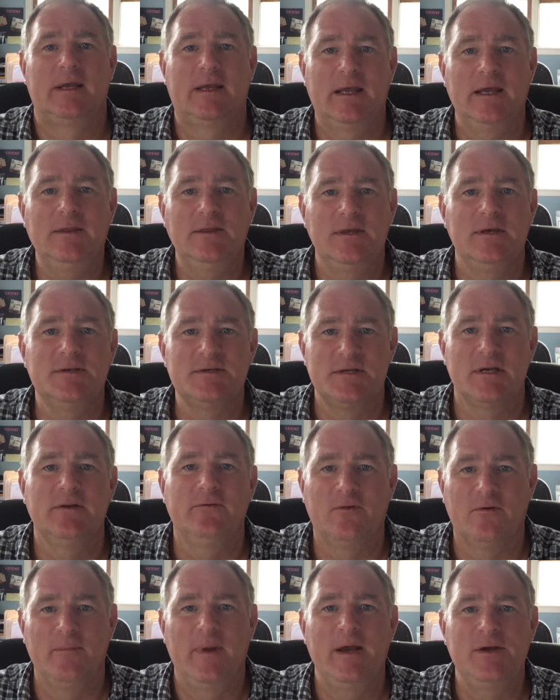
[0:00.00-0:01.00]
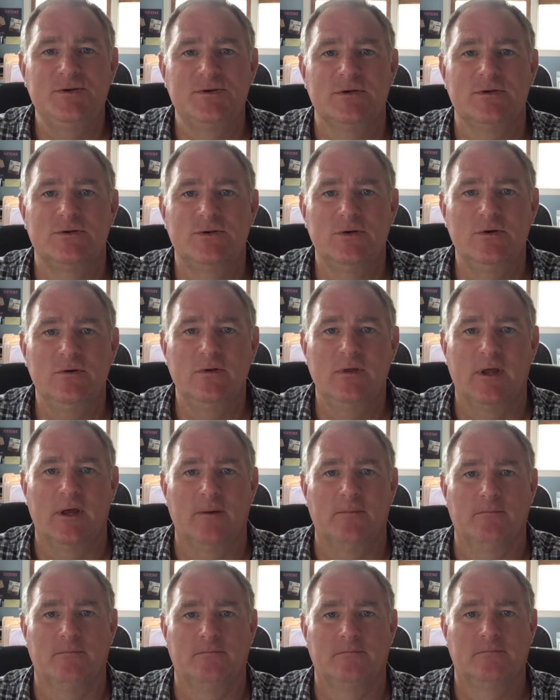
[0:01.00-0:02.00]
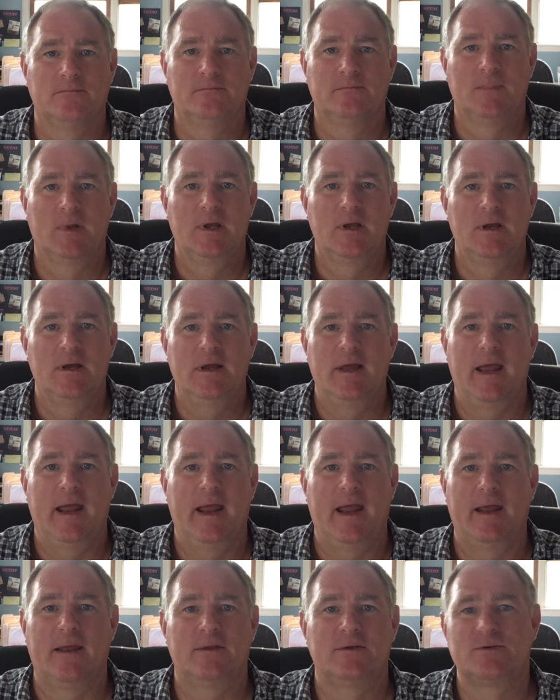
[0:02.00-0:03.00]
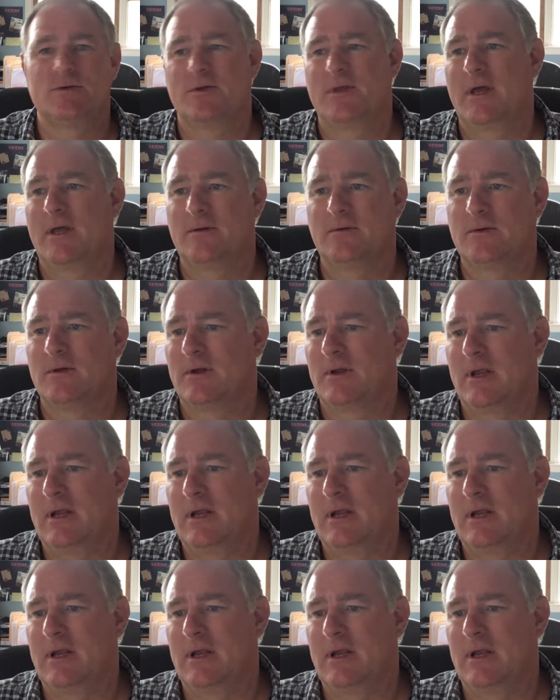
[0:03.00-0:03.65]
Get this information to them so that,